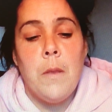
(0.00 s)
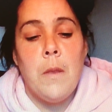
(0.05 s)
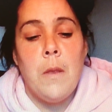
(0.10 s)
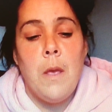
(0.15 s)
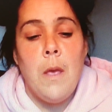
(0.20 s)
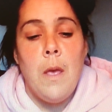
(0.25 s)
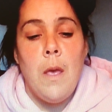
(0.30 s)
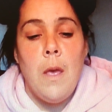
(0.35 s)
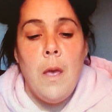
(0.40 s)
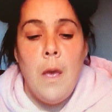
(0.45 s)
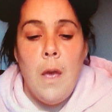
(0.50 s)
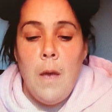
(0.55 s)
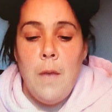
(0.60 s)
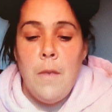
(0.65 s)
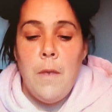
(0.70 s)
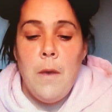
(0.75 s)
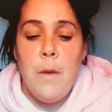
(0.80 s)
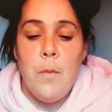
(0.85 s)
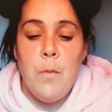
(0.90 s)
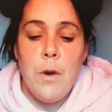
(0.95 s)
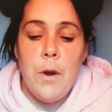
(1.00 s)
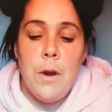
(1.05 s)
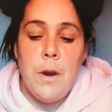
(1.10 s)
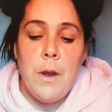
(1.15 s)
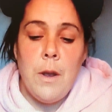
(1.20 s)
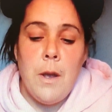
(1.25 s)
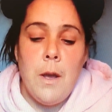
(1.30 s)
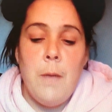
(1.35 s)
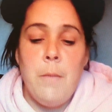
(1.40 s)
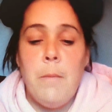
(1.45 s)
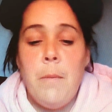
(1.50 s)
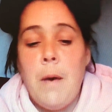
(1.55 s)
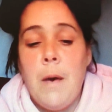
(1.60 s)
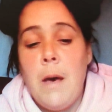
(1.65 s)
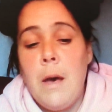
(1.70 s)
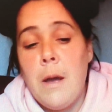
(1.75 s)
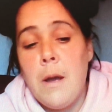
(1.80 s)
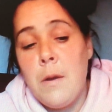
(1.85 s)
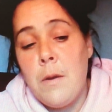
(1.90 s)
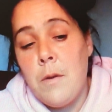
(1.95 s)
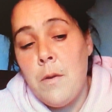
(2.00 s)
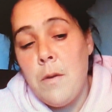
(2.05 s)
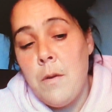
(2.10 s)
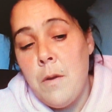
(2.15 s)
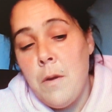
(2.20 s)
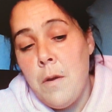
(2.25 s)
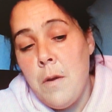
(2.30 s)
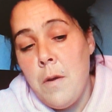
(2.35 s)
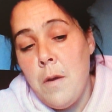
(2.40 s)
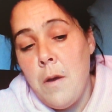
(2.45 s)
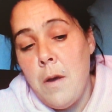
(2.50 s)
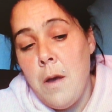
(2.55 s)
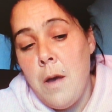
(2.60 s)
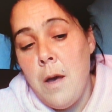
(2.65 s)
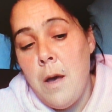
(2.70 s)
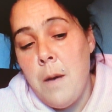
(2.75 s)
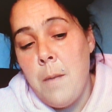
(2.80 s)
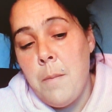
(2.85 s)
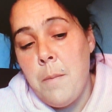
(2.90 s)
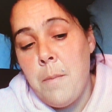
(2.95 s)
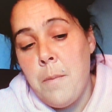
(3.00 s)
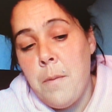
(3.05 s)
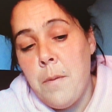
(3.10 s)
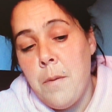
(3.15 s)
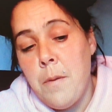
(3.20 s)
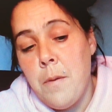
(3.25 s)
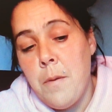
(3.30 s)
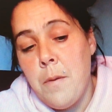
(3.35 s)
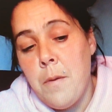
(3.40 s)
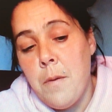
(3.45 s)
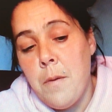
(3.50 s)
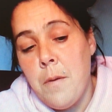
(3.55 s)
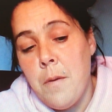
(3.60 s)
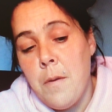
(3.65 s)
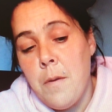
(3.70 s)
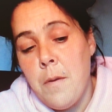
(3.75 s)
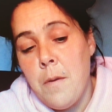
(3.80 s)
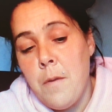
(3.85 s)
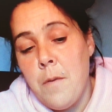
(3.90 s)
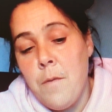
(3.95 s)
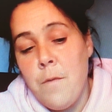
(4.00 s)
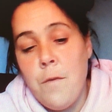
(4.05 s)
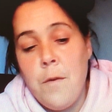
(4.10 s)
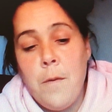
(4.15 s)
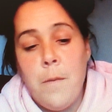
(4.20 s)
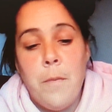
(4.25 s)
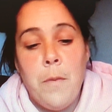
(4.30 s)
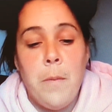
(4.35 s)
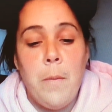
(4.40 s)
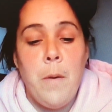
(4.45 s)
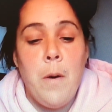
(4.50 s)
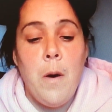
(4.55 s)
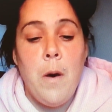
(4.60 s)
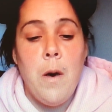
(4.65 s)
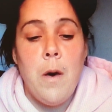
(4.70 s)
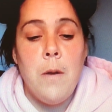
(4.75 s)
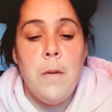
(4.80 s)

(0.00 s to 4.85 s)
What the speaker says: and then we're going to come back up from the bottom,